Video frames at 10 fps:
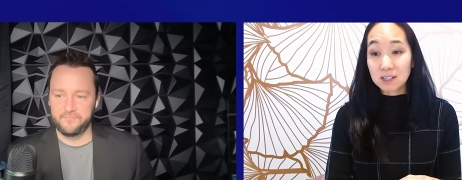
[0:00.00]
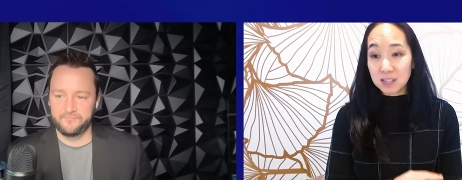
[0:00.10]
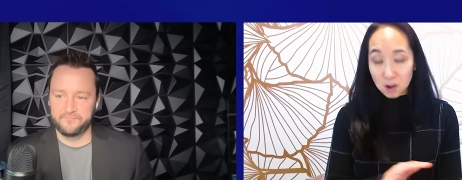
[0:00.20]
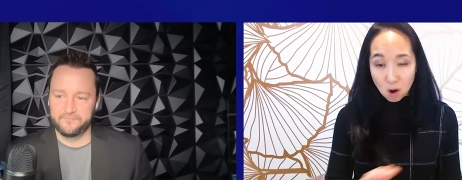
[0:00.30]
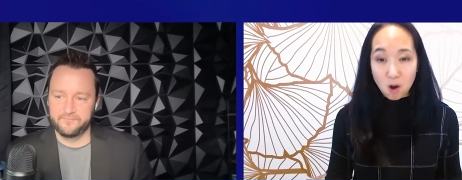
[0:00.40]

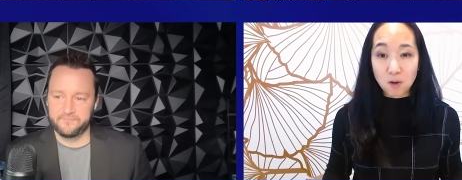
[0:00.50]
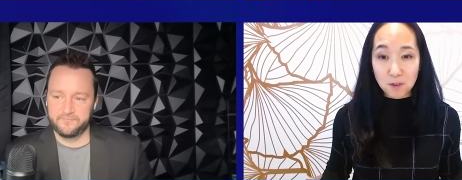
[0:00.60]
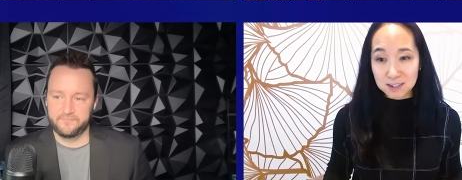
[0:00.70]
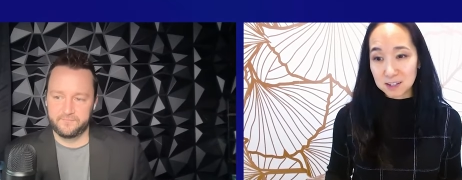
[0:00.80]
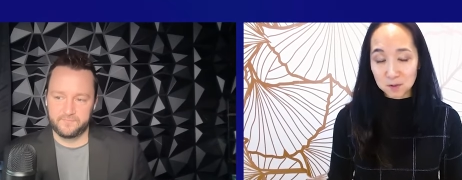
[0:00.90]
Speaker 1: like all
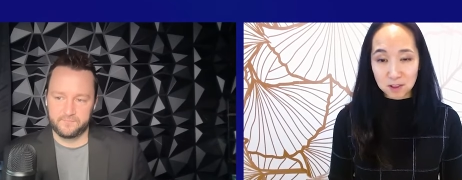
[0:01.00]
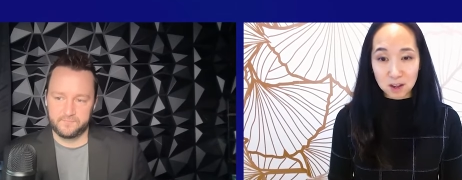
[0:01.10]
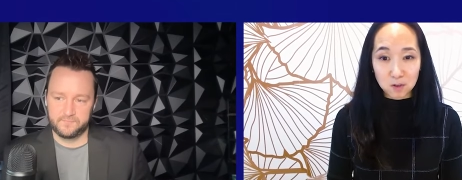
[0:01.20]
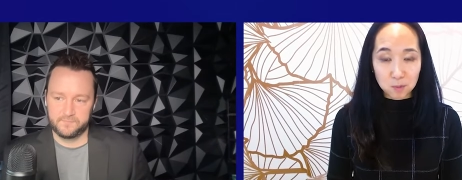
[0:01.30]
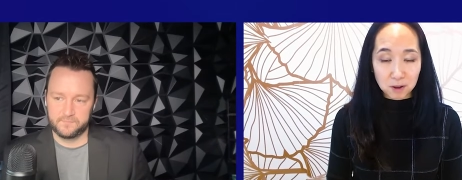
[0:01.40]
facets of
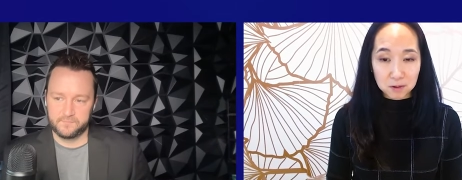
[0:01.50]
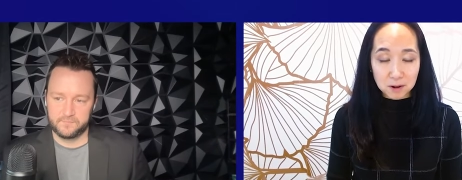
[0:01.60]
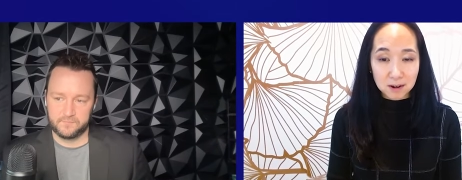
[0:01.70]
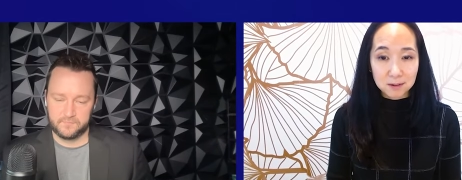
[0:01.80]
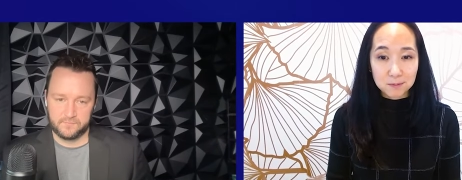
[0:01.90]
life, by the
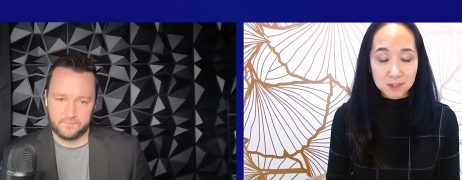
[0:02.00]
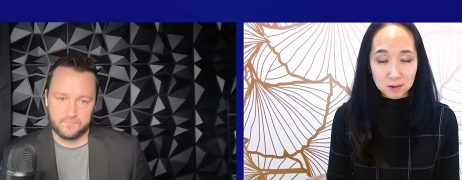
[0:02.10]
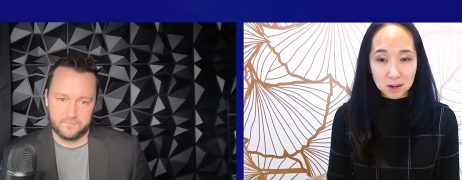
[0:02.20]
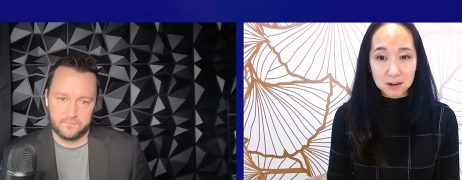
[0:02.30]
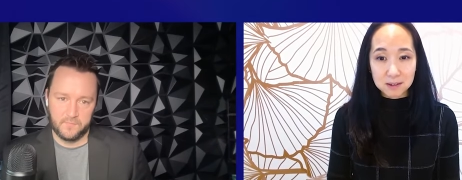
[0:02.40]
way. So
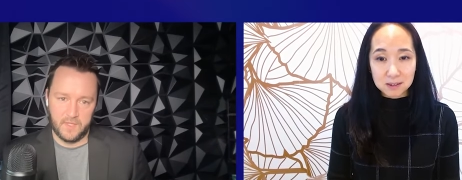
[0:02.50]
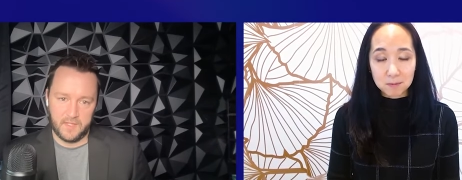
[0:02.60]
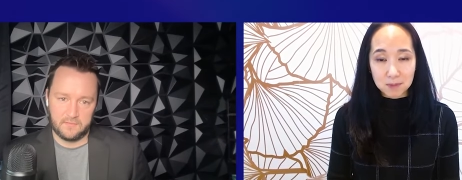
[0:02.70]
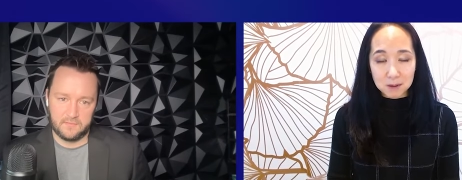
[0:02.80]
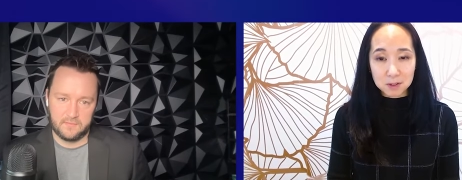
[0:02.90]
yes,
Speaker 2: yeah.
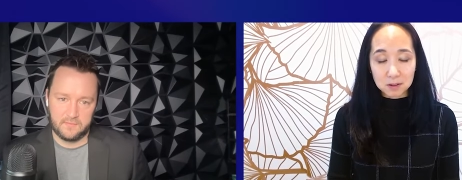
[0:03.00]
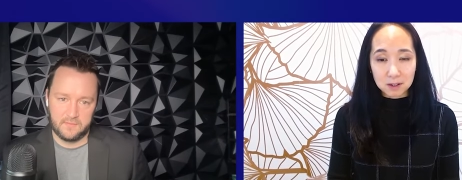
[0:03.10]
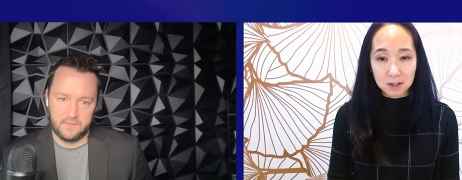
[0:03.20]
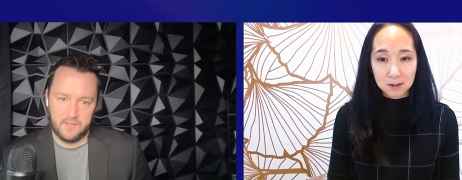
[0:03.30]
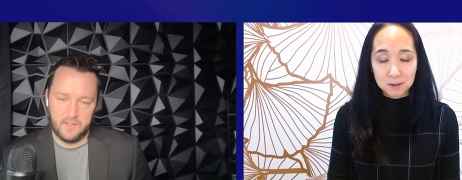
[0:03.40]

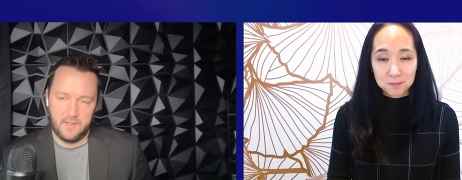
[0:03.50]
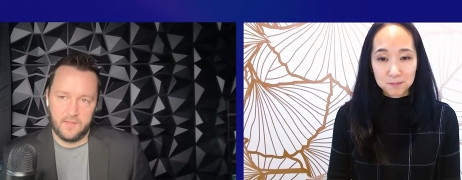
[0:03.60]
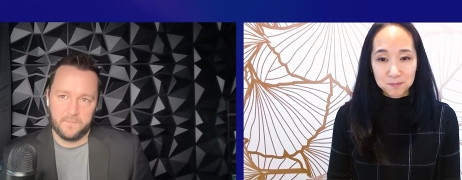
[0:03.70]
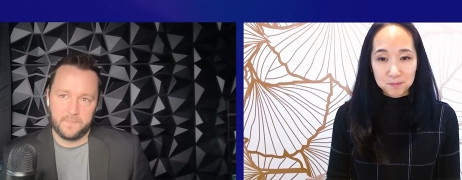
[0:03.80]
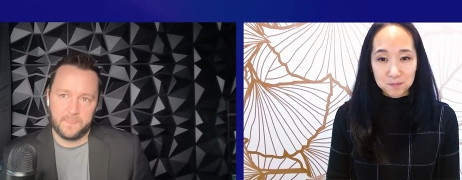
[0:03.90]
absolutely.
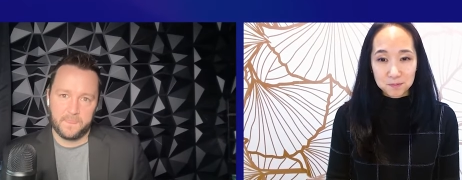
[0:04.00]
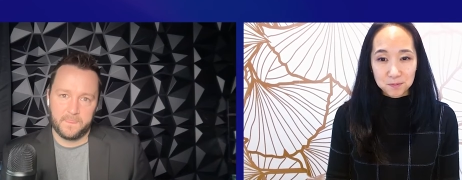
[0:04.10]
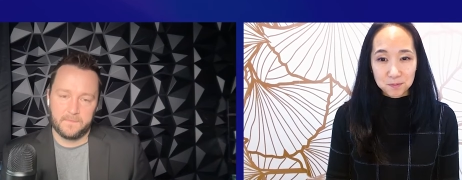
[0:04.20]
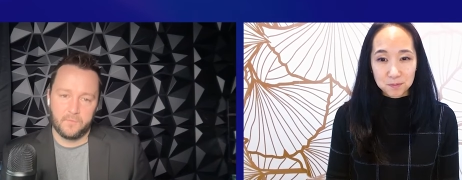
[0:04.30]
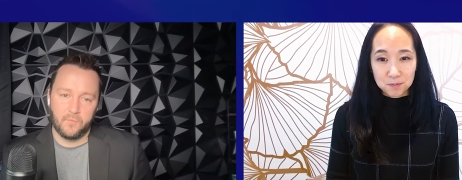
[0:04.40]

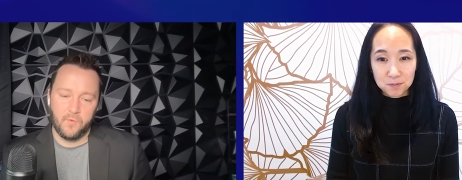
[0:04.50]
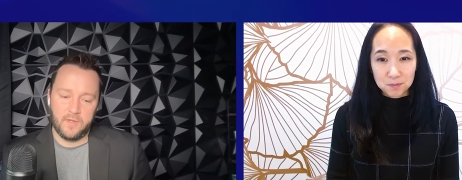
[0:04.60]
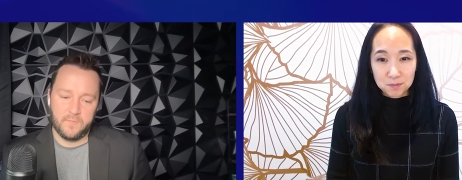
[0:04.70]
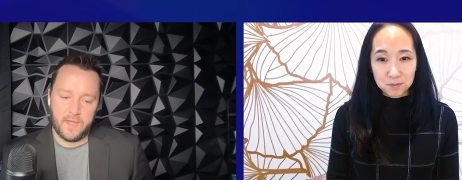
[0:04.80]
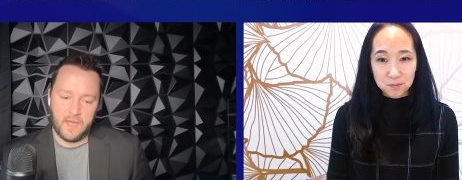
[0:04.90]
What
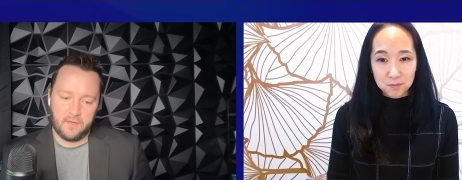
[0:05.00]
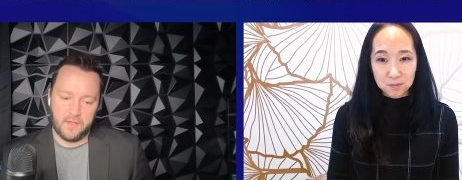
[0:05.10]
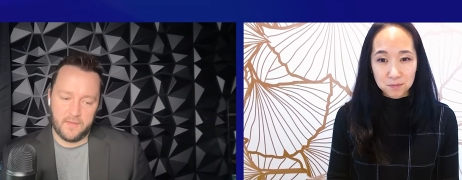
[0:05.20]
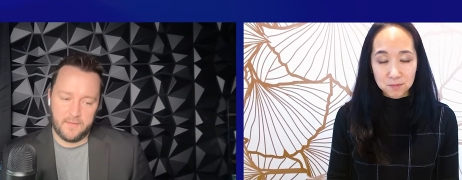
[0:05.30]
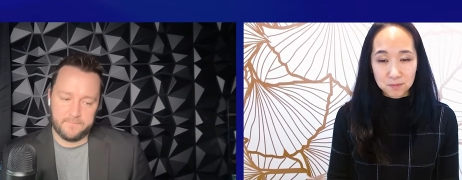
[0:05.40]
about,
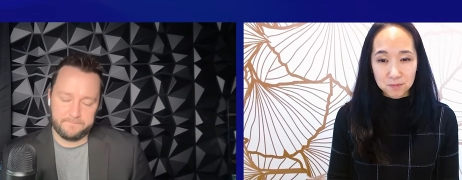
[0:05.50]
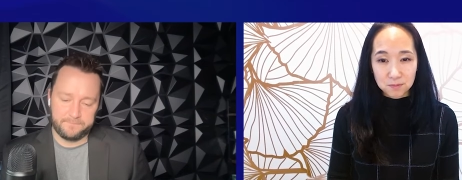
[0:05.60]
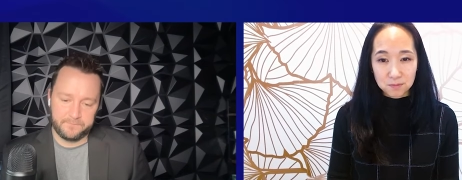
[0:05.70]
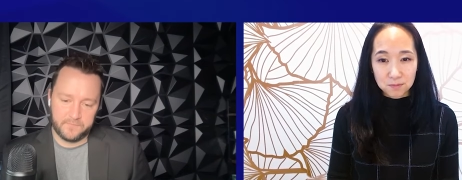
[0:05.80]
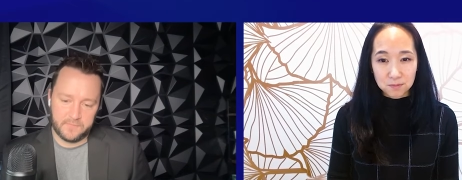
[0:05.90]
um,
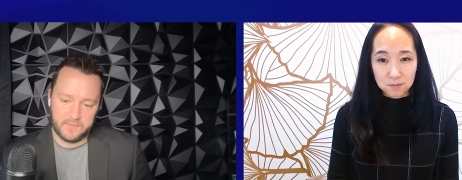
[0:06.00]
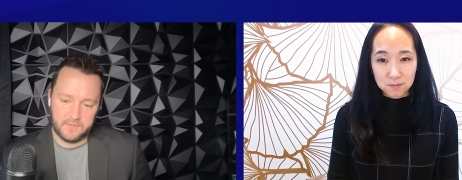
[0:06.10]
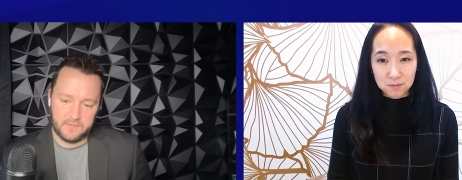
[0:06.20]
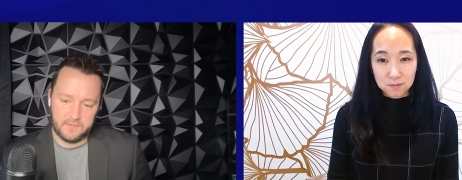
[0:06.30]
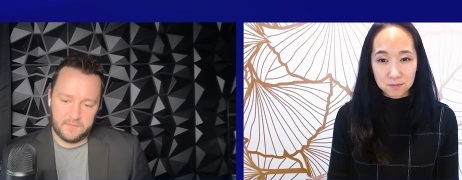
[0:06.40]

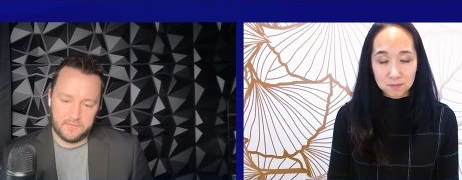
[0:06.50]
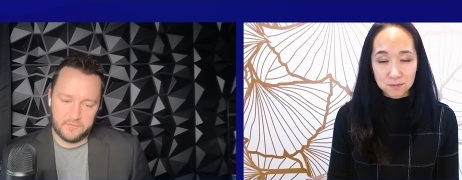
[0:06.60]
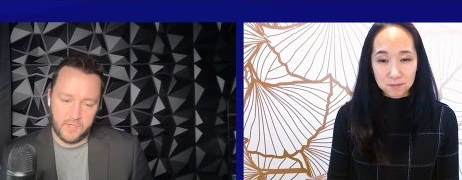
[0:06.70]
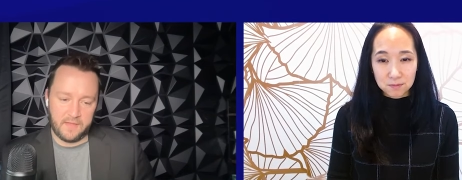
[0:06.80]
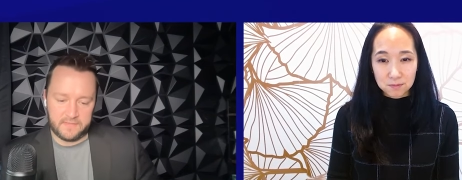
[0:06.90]

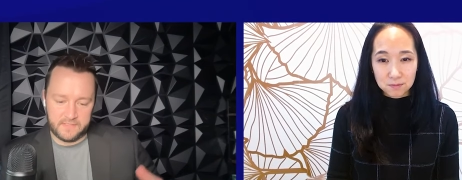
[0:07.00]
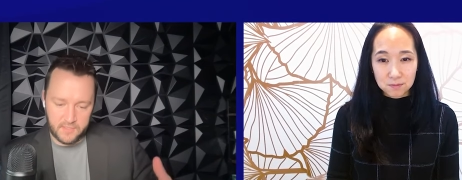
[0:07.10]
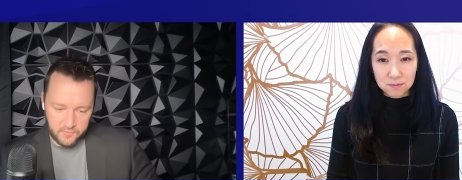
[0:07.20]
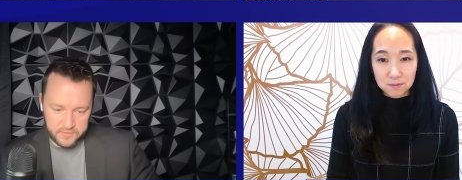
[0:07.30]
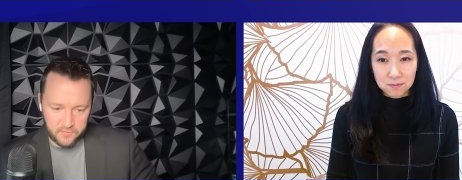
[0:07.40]
so obviously, you
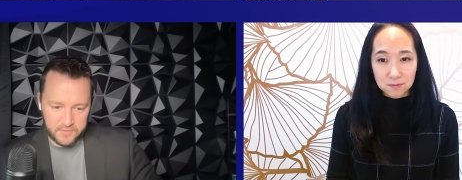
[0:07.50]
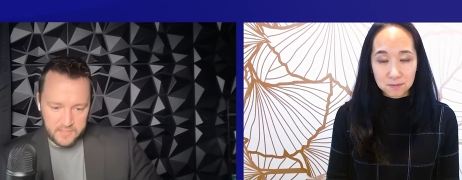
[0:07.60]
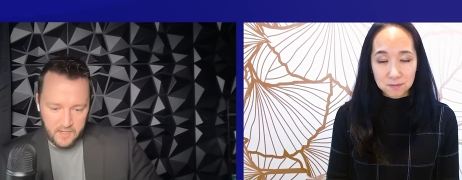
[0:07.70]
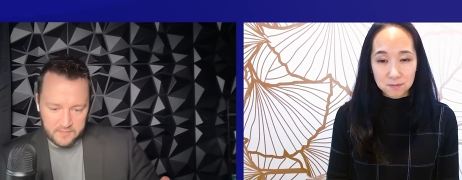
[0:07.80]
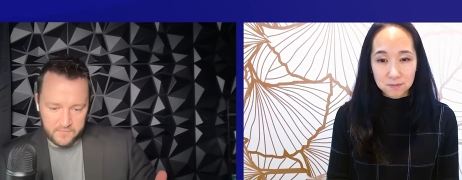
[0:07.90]
know, we, we
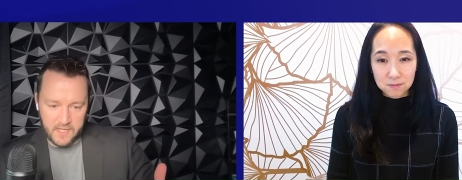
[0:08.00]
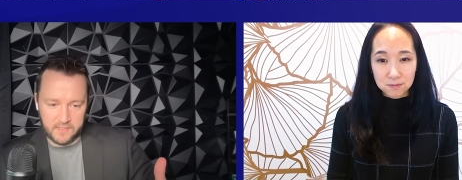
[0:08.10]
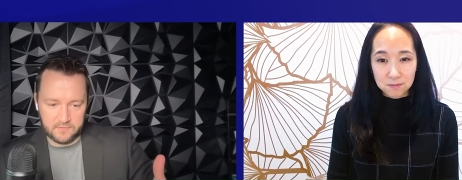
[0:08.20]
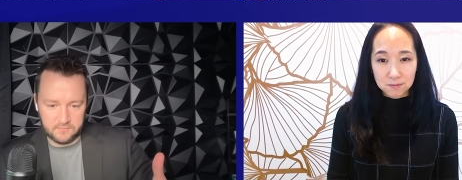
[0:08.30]
talked about